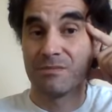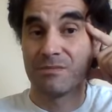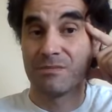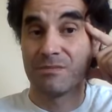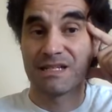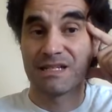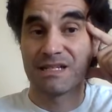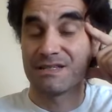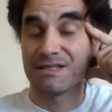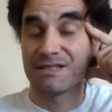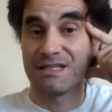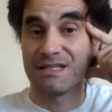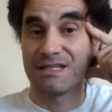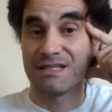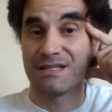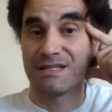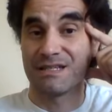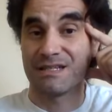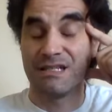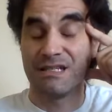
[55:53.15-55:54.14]
Because he
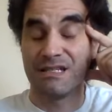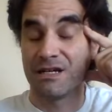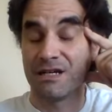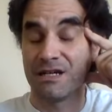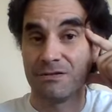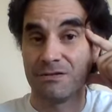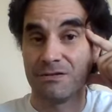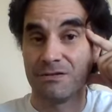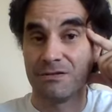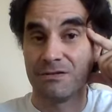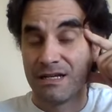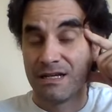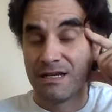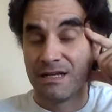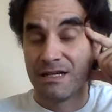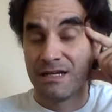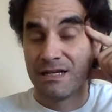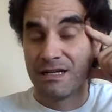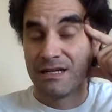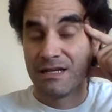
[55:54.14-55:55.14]
said, you know,
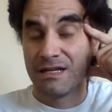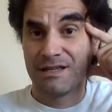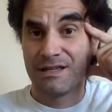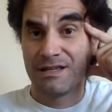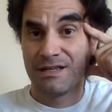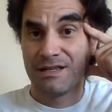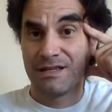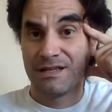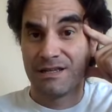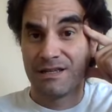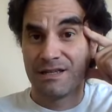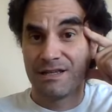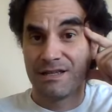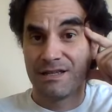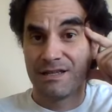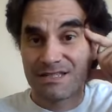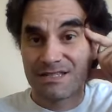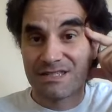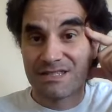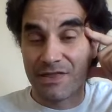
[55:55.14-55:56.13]
you have
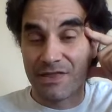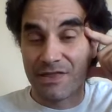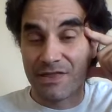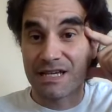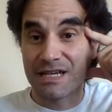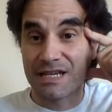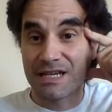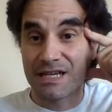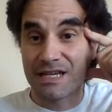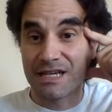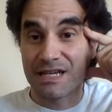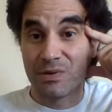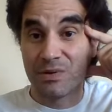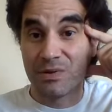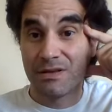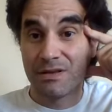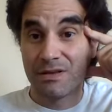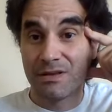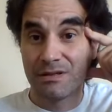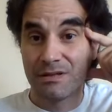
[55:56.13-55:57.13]
to set the
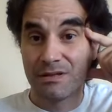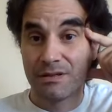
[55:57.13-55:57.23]
example